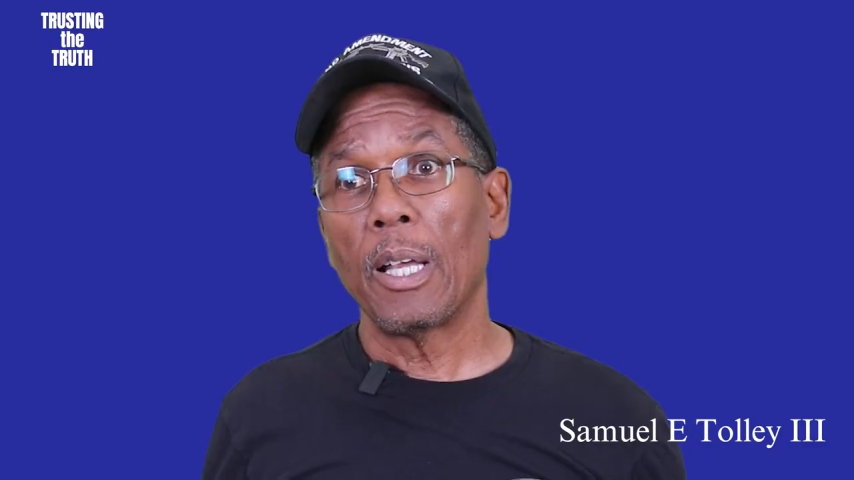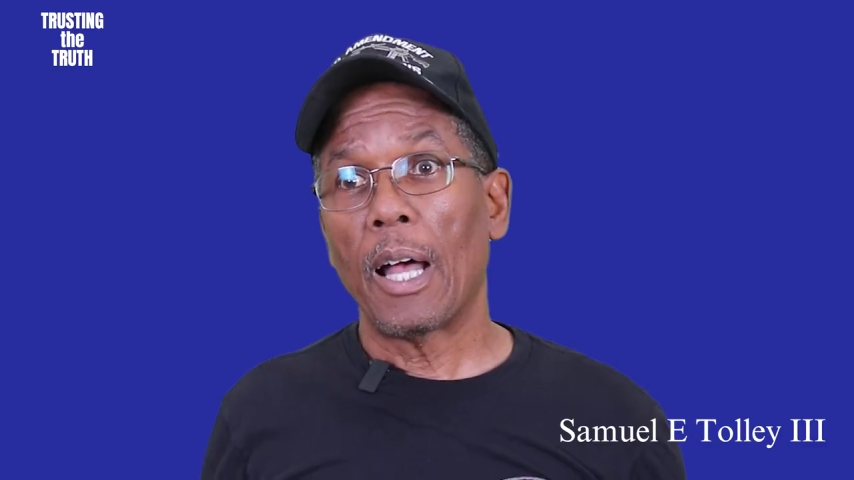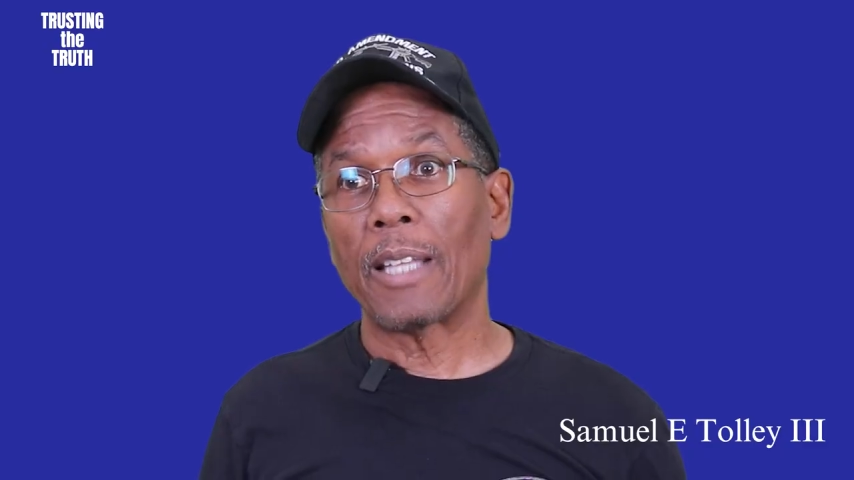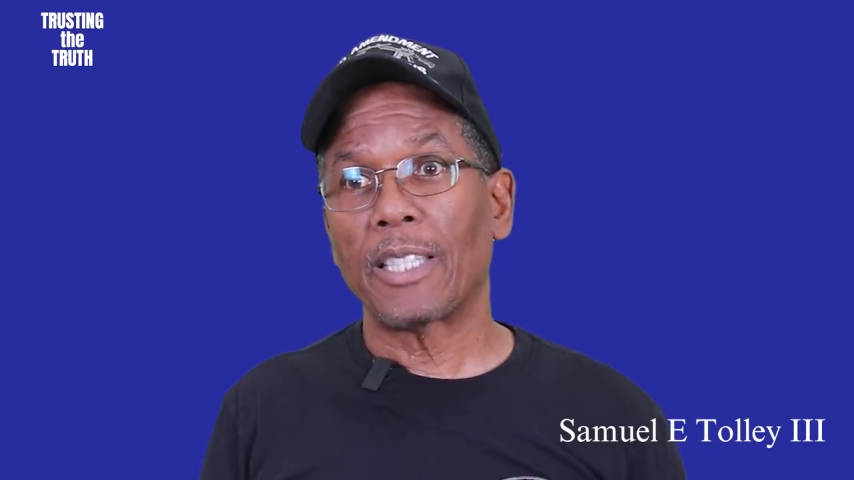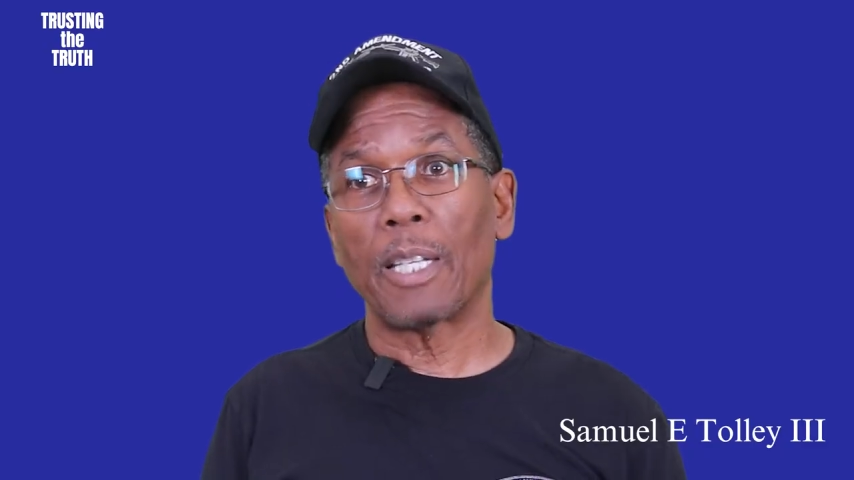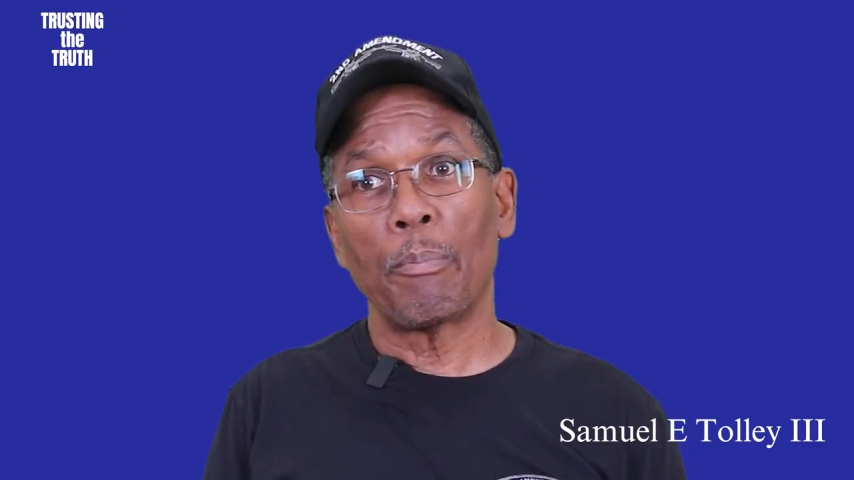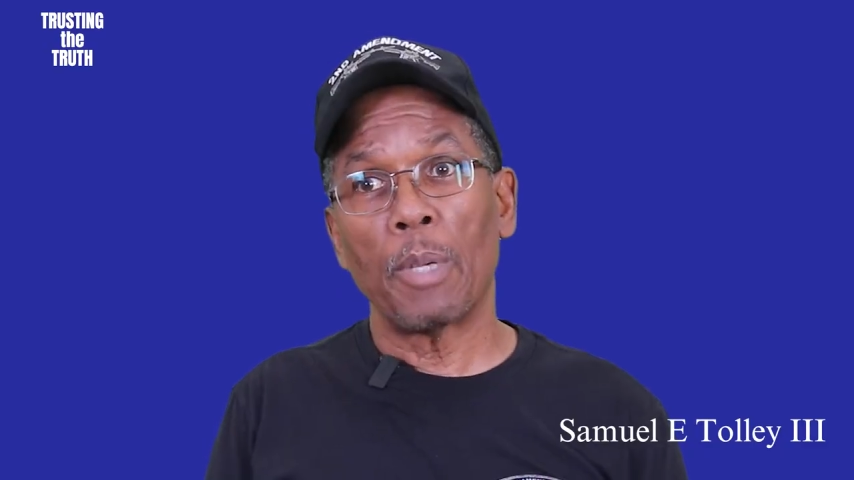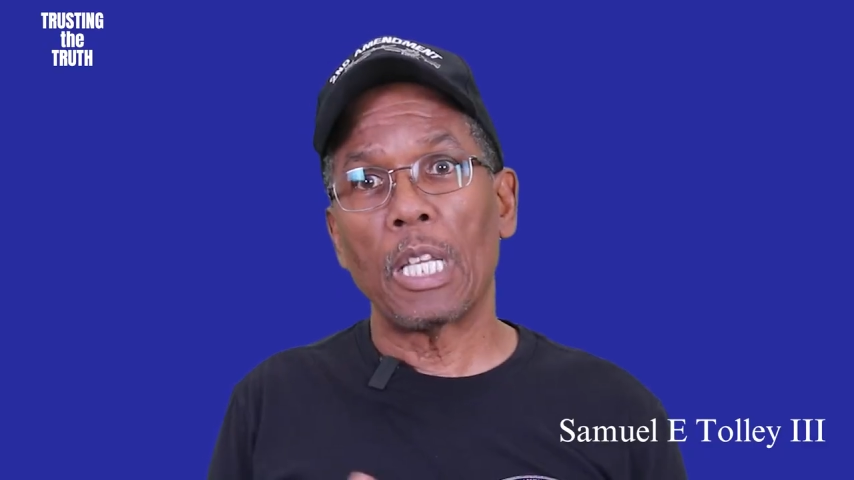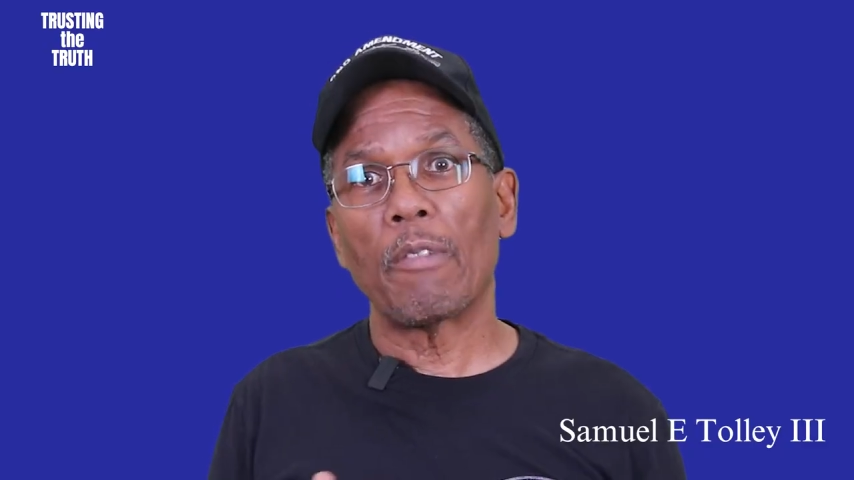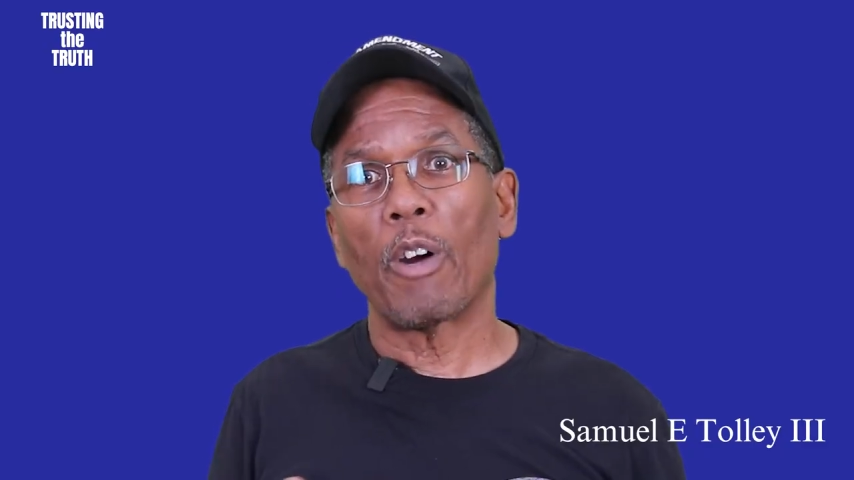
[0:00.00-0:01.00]
I think
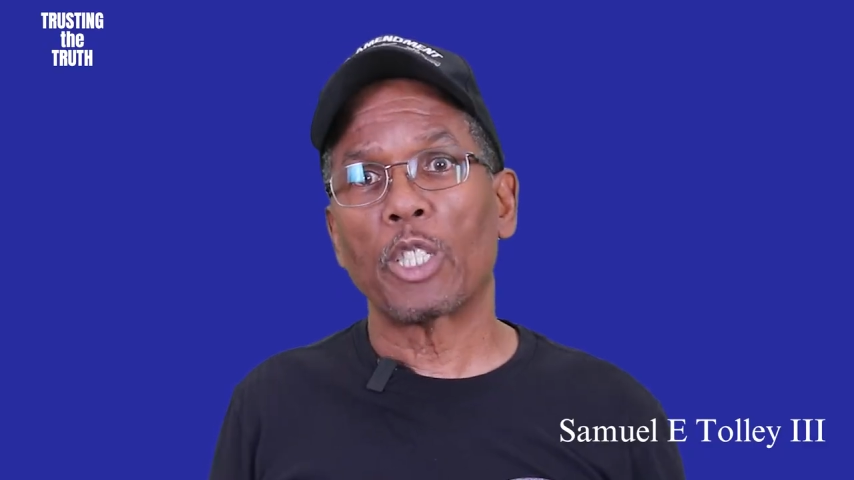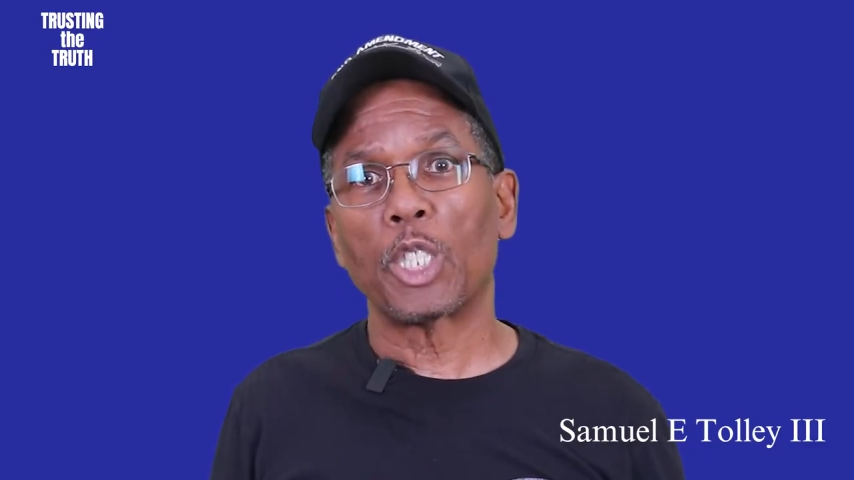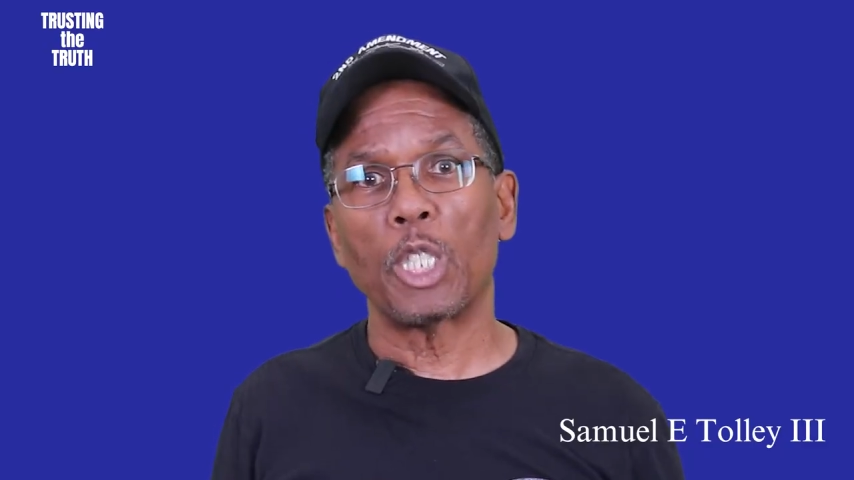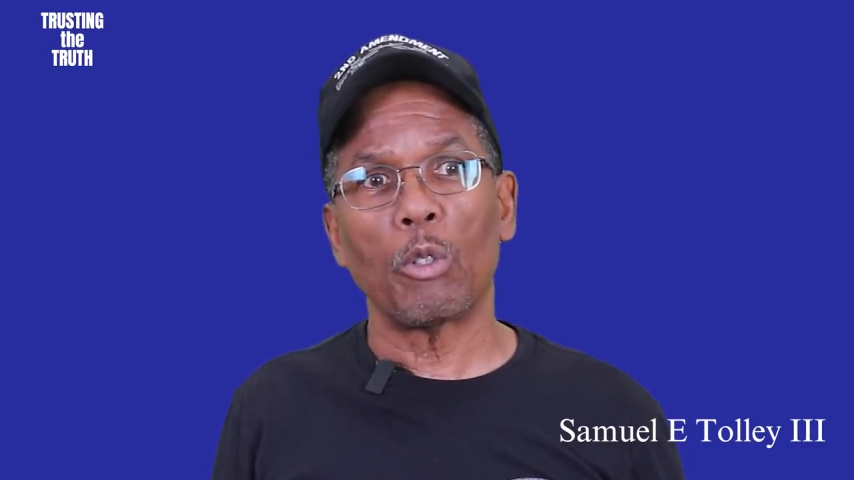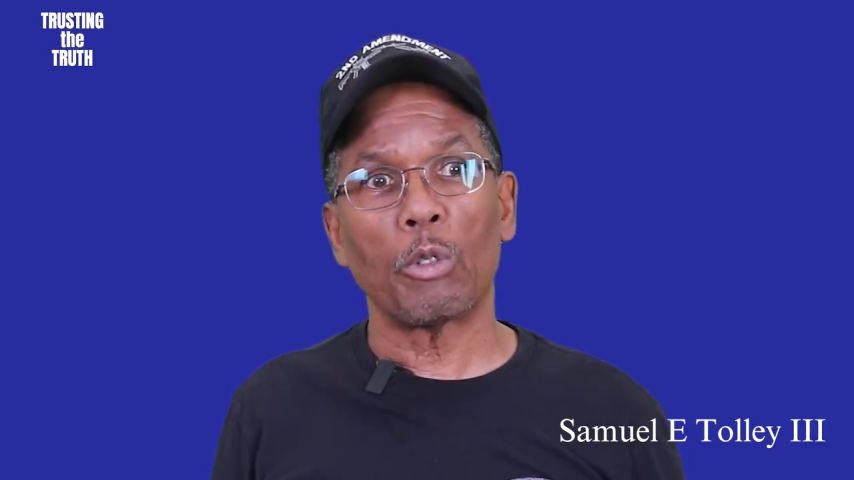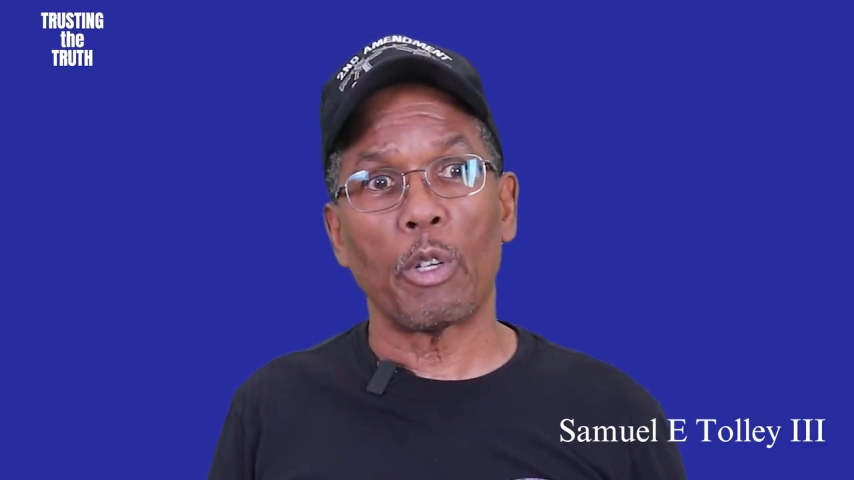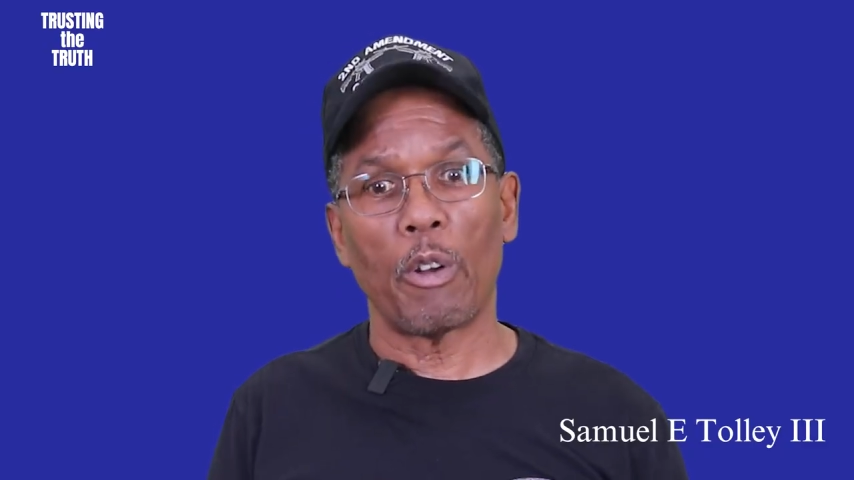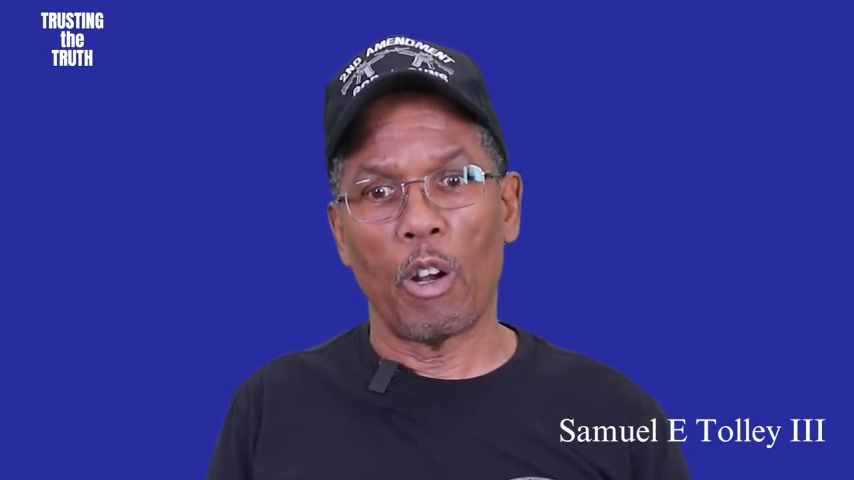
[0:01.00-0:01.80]
many of our children